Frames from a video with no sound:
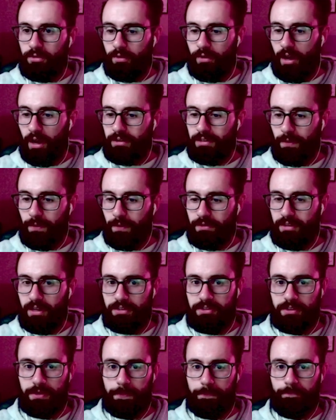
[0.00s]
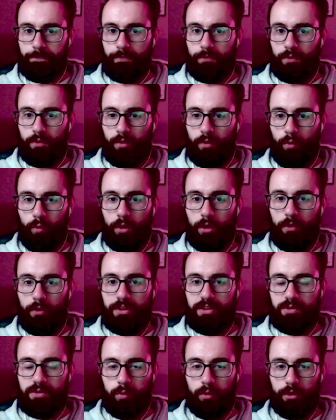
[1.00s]
now time to test it. Will
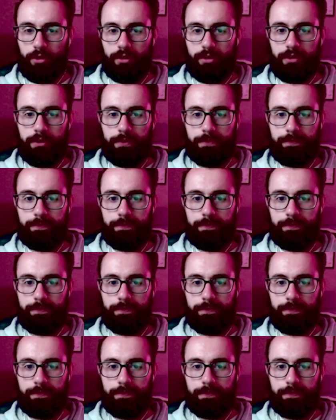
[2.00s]
this work?